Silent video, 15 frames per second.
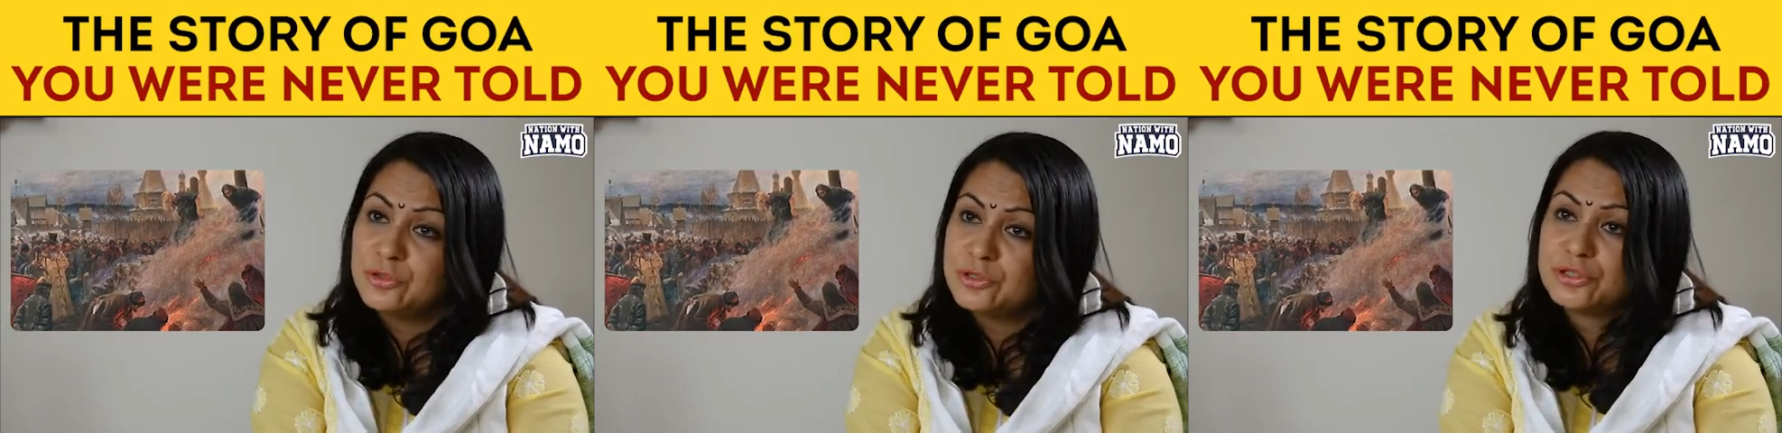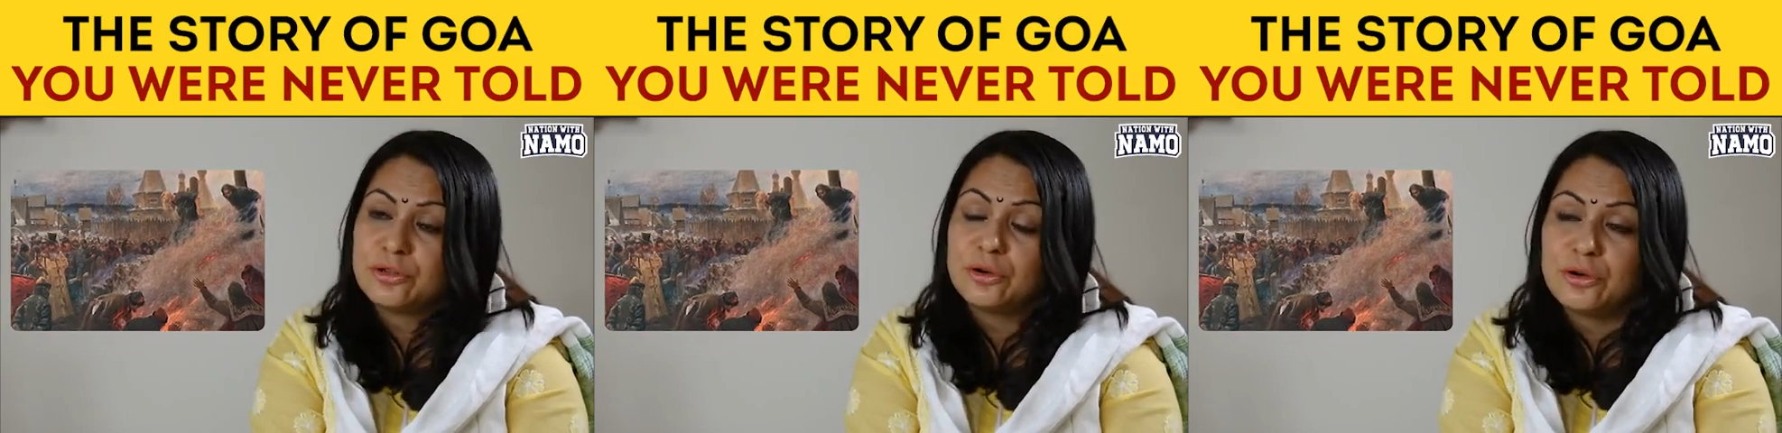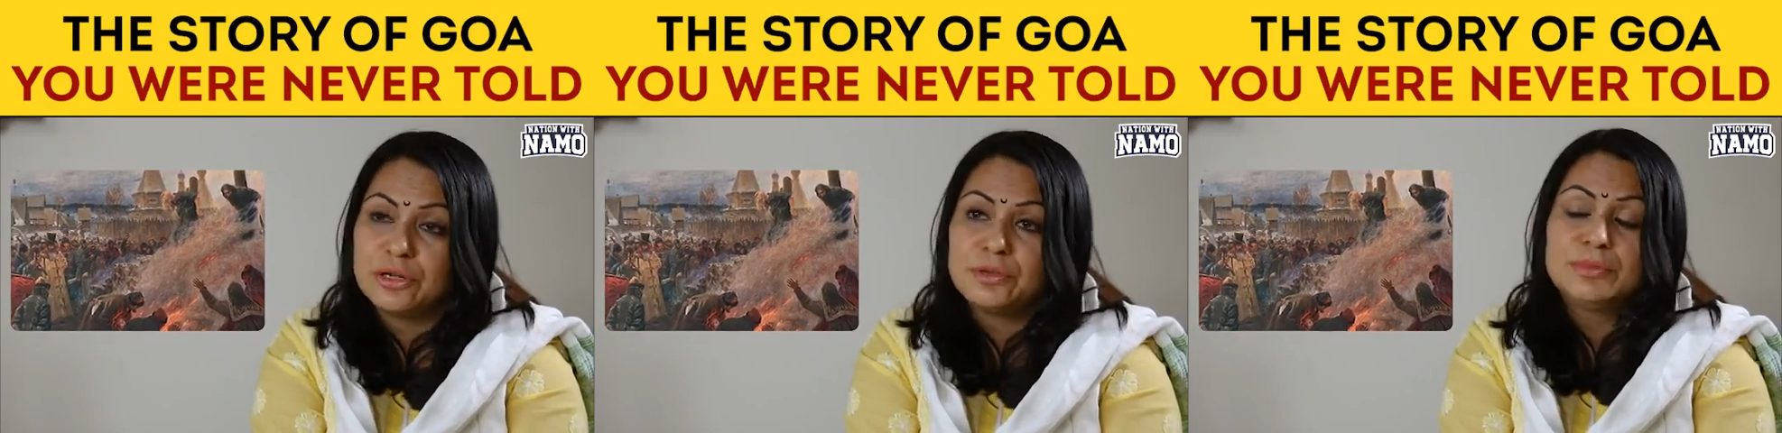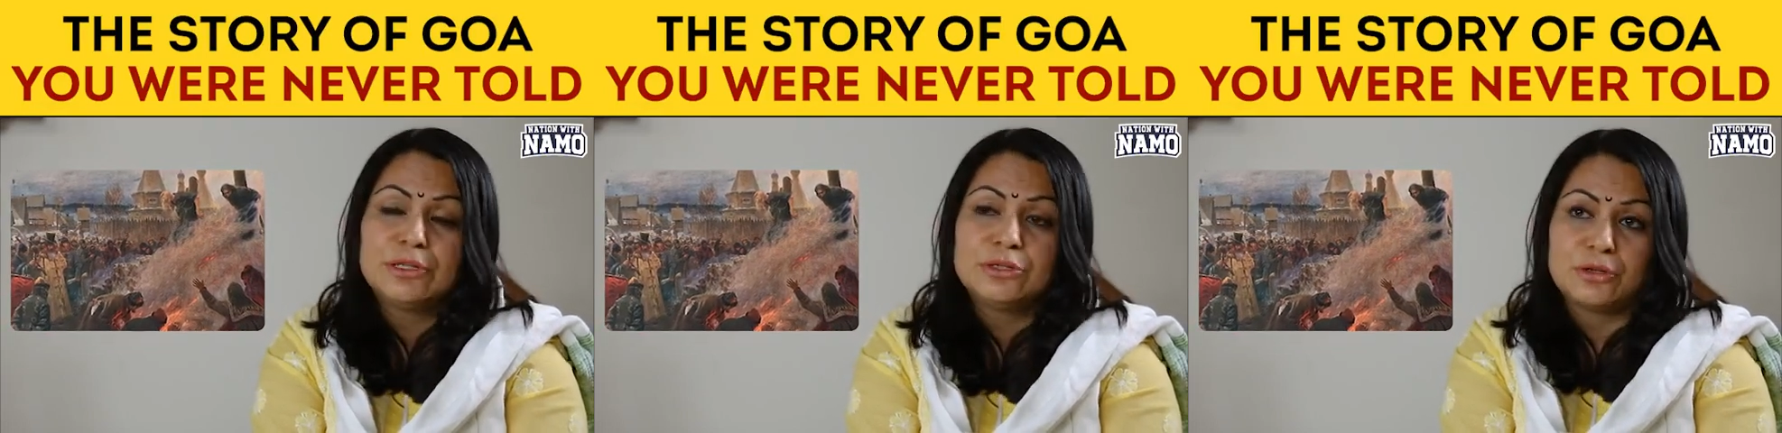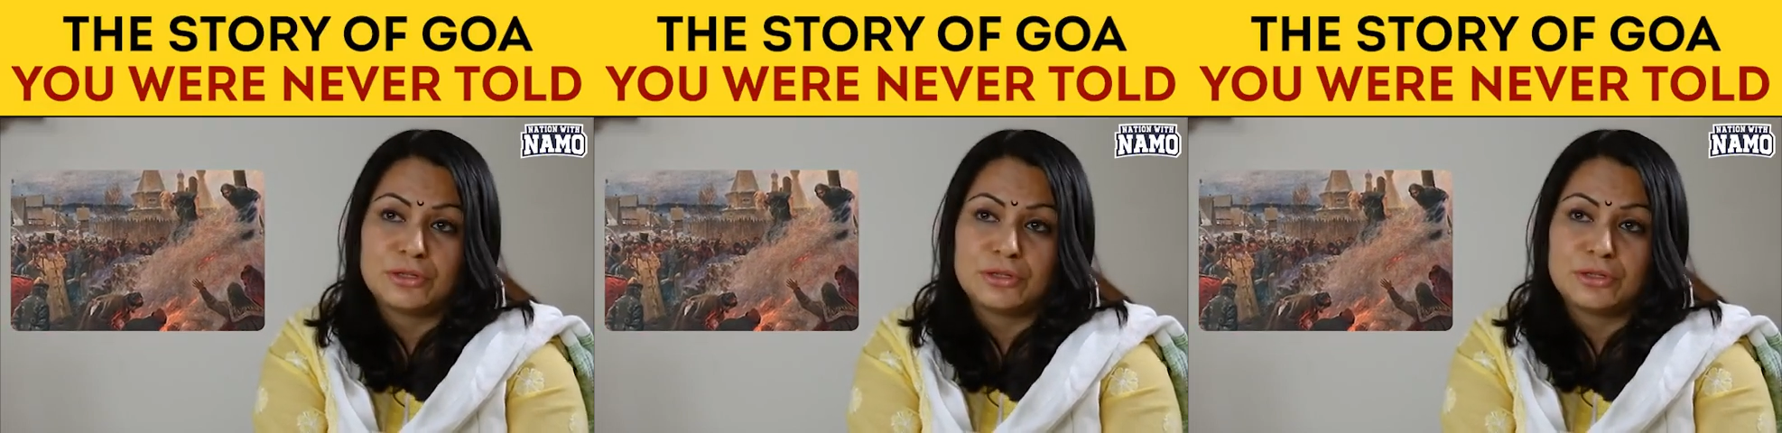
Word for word: most horrible